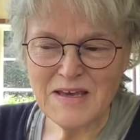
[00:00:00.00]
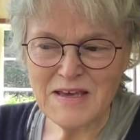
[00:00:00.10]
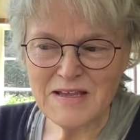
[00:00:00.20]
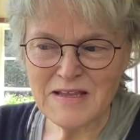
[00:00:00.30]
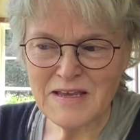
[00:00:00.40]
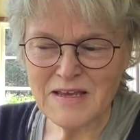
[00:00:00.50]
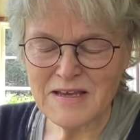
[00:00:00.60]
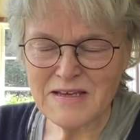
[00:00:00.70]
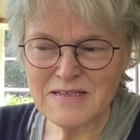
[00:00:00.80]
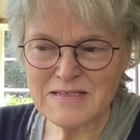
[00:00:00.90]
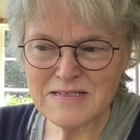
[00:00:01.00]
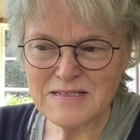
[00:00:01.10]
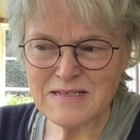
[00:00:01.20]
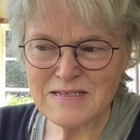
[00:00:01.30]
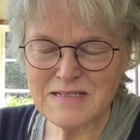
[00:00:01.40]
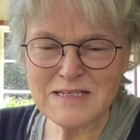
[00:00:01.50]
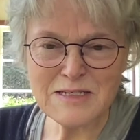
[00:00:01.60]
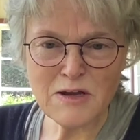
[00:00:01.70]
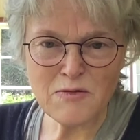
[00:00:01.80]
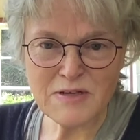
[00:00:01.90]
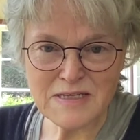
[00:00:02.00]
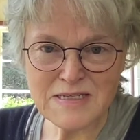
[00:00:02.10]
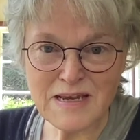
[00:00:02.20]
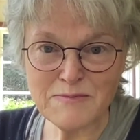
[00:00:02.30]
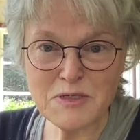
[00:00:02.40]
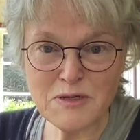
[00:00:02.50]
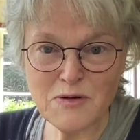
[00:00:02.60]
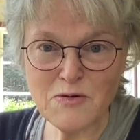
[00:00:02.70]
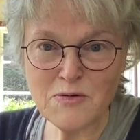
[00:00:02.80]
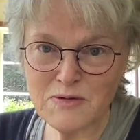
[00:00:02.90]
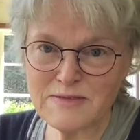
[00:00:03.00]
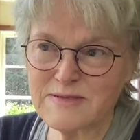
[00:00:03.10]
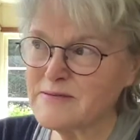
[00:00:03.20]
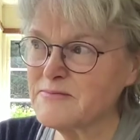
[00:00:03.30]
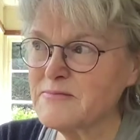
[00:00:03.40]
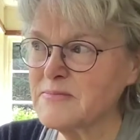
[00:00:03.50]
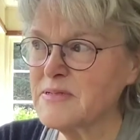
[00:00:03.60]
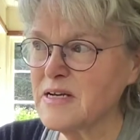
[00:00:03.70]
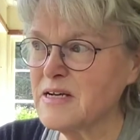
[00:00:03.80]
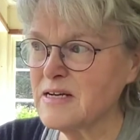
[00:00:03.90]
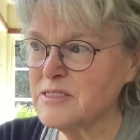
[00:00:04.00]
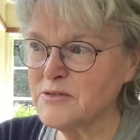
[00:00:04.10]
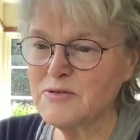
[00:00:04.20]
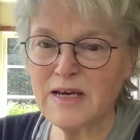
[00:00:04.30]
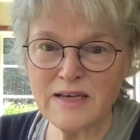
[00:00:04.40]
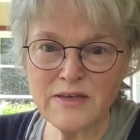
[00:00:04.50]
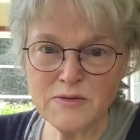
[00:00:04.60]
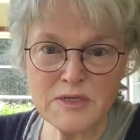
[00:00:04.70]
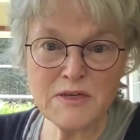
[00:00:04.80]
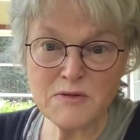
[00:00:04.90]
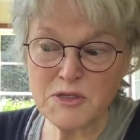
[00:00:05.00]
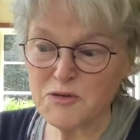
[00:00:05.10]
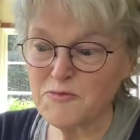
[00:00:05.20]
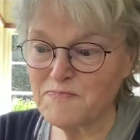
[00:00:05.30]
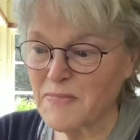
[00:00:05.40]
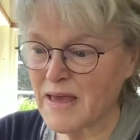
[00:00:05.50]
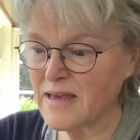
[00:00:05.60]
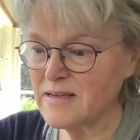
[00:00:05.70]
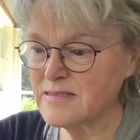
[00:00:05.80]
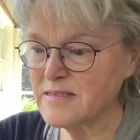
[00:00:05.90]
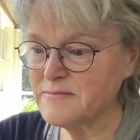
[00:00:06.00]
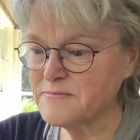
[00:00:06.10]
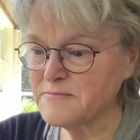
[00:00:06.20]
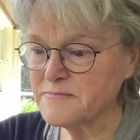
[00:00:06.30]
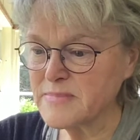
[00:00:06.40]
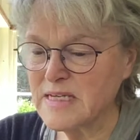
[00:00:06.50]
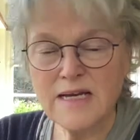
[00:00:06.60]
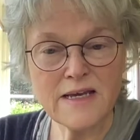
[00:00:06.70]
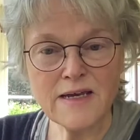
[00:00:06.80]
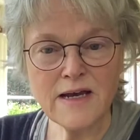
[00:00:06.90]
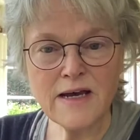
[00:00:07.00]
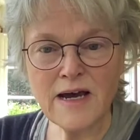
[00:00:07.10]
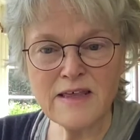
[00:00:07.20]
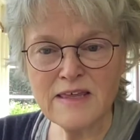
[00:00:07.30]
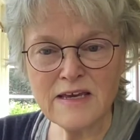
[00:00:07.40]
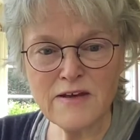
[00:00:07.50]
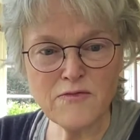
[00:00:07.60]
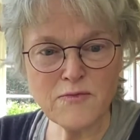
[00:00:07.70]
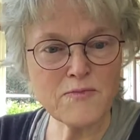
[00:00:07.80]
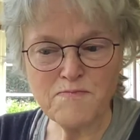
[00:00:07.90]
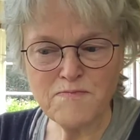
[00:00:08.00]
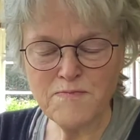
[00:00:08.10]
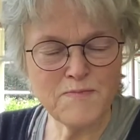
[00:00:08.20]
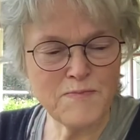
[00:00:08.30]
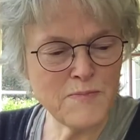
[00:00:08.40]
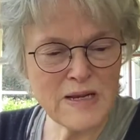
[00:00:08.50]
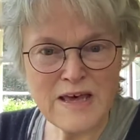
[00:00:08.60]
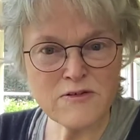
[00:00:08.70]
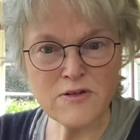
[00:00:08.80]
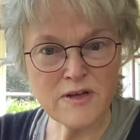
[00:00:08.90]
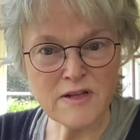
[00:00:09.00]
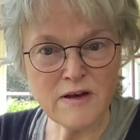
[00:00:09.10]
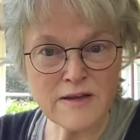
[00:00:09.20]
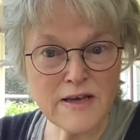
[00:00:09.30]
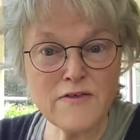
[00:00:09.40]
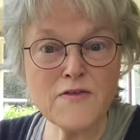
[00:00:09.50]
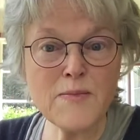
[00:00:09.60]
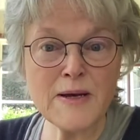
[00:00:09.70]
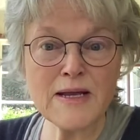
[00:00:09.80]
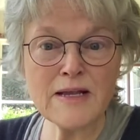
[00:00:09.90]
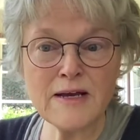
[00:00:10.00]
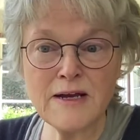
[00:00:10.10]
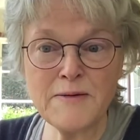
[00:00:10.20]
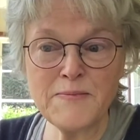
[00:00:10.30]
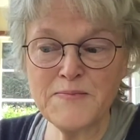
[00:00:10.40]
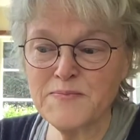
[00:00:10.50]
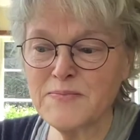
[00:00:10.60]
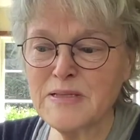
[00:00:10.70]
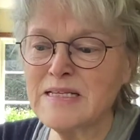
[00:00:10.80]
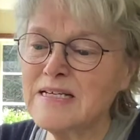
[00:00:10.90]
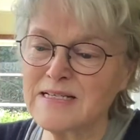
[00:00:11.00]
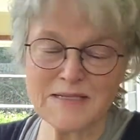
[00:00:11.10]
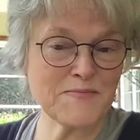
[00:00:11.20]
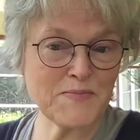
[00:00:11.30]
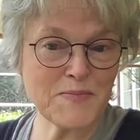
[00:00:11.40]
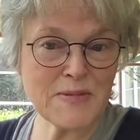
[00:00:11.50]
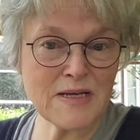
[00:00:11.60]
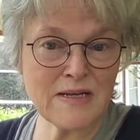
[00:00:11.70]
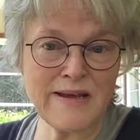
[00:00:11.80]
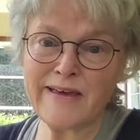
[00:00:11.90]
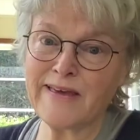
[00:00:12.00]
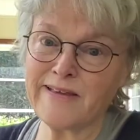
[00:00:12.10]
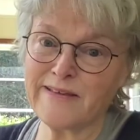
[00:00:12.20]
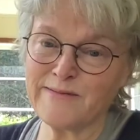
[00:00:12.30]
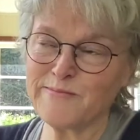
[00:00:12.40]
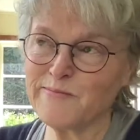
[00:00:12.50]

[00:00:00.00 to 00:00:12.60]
it's just not quite the same. So I do like using YouTube, and I think I've blathered on long enough, but please like it,